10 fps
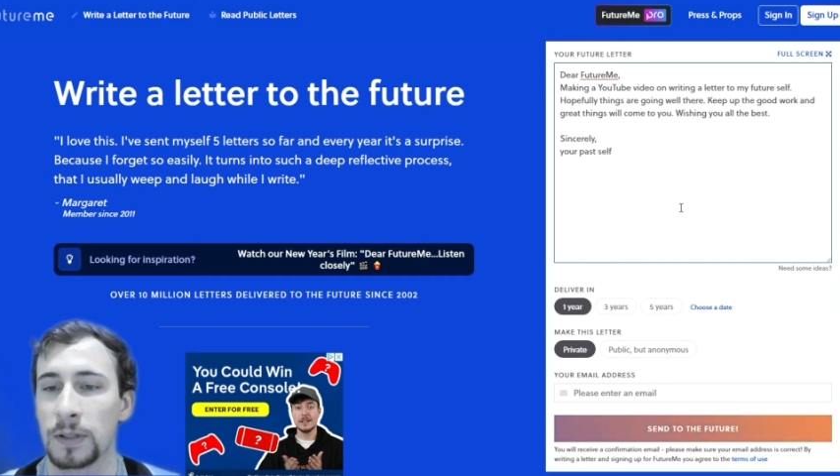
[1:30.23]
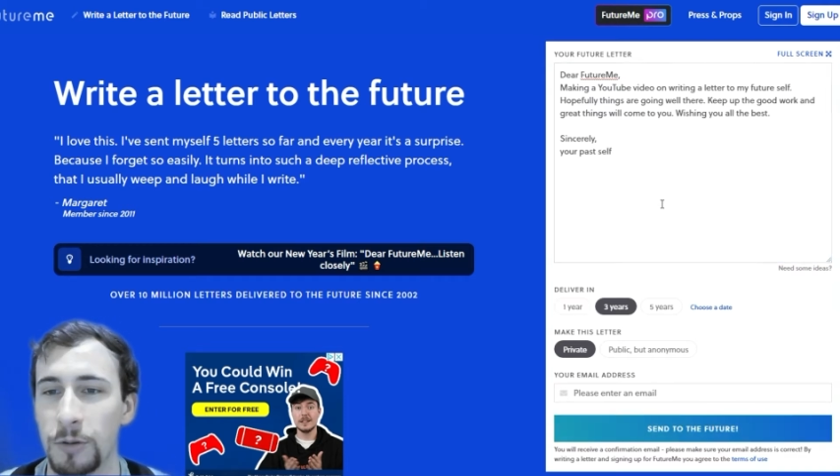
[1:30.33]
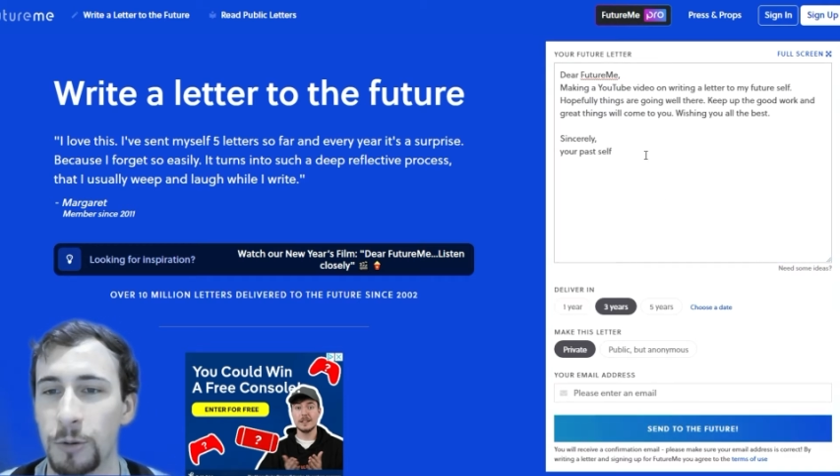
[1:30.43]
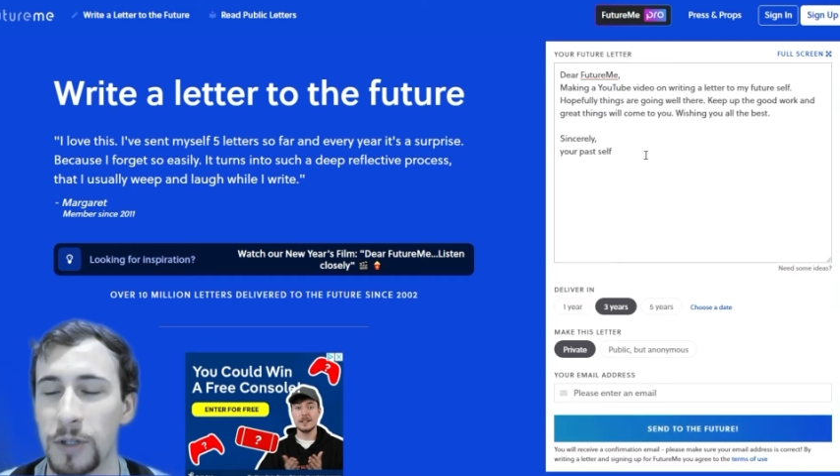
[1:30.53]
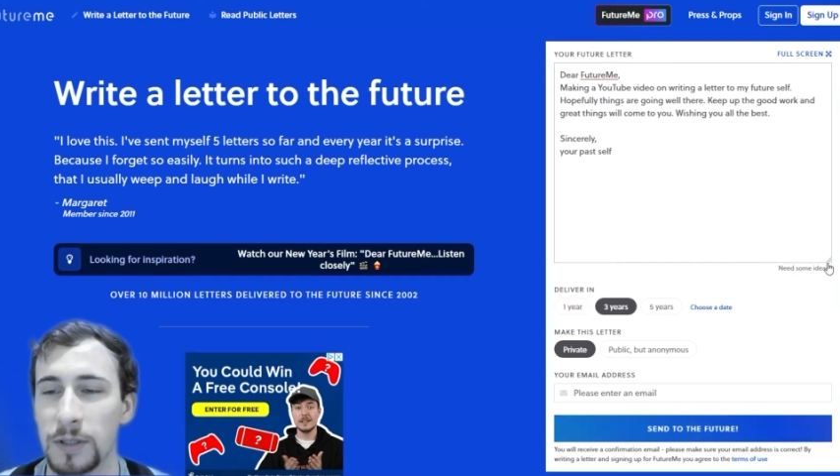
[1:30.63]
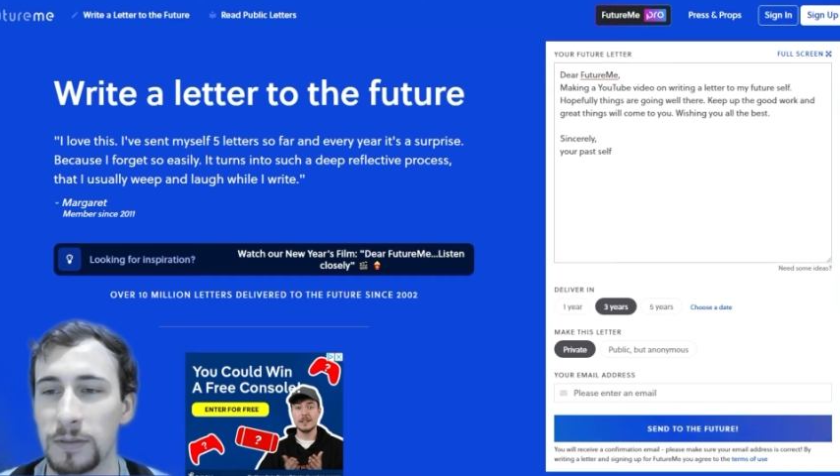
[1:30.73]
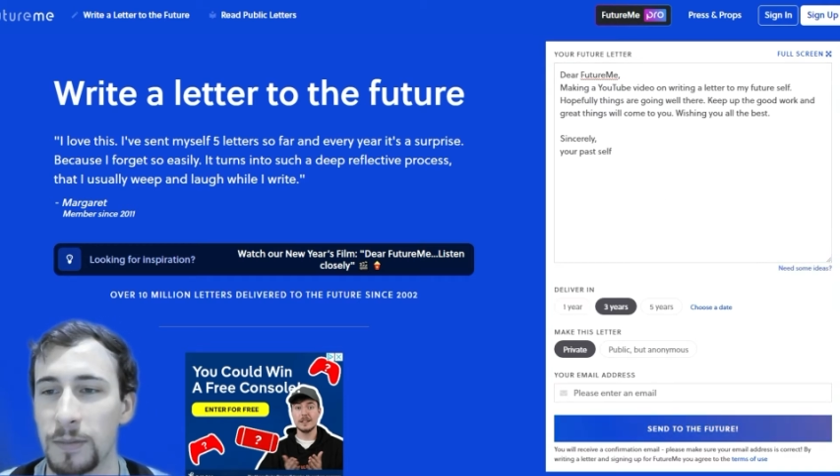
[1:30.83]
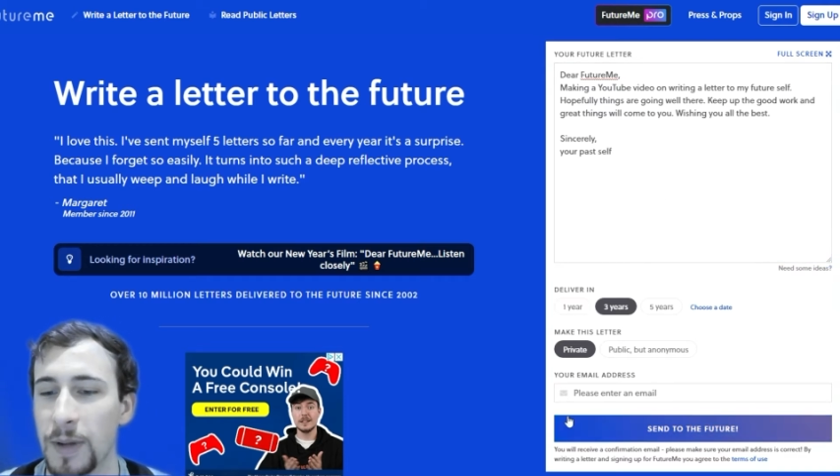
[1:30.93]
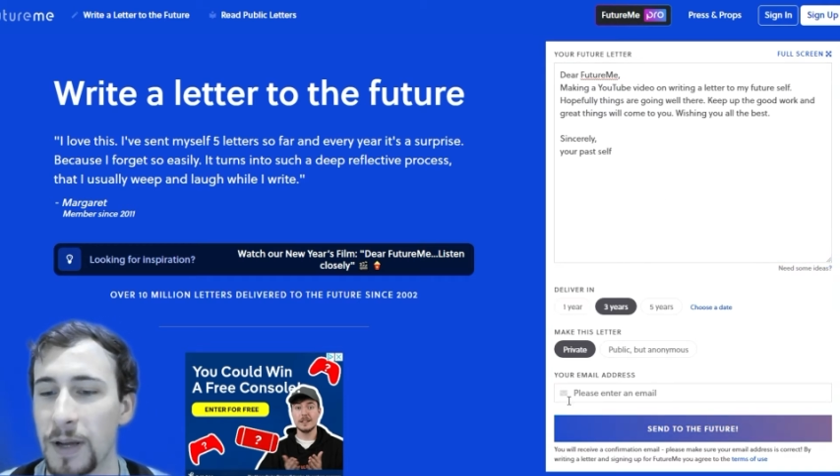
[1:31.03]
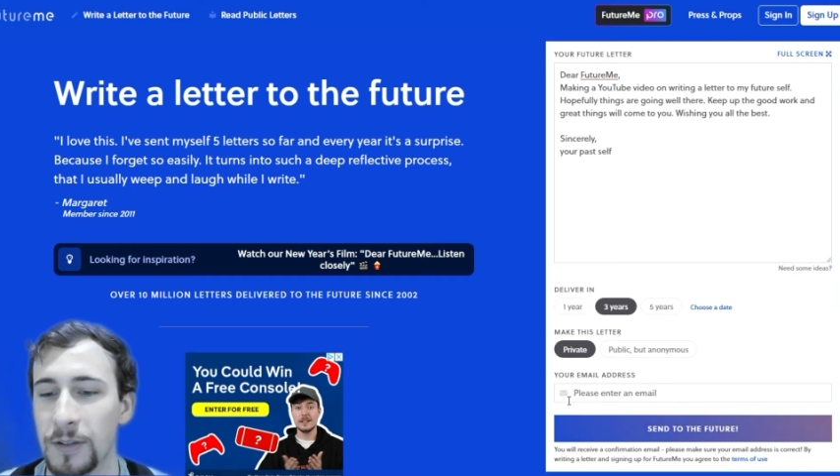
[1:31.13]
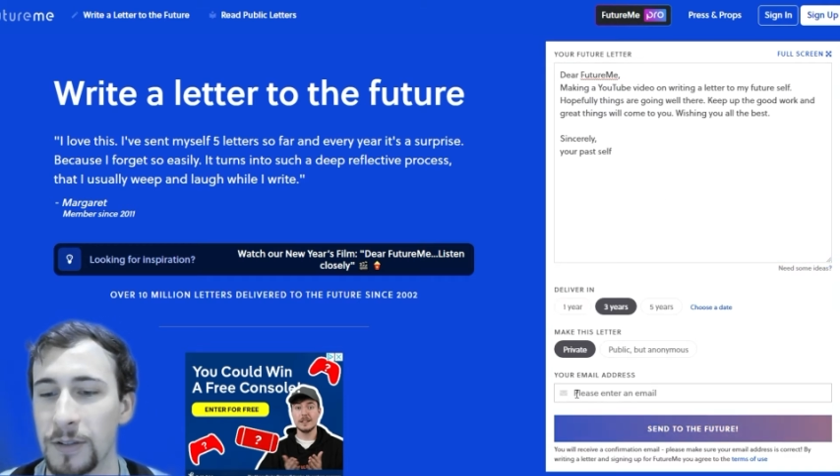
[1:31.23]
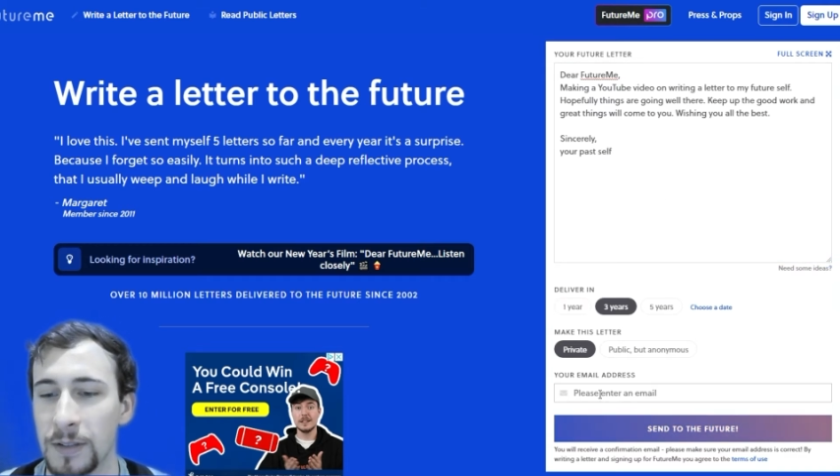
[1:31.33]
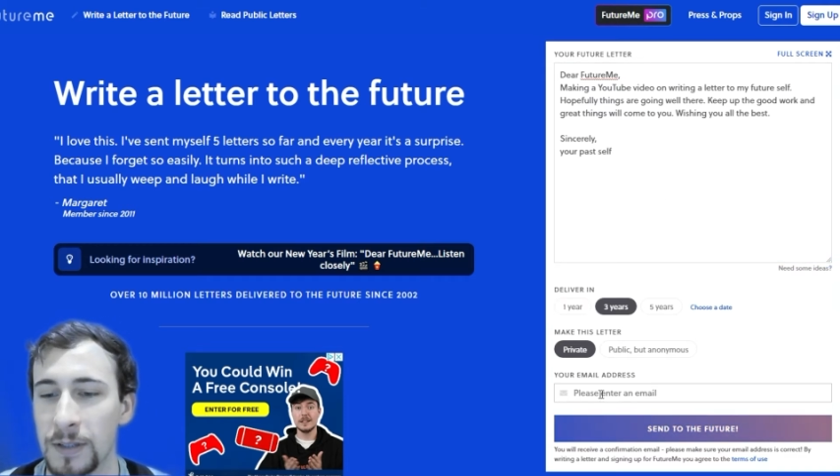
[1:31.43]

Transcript: Do 3 years from now.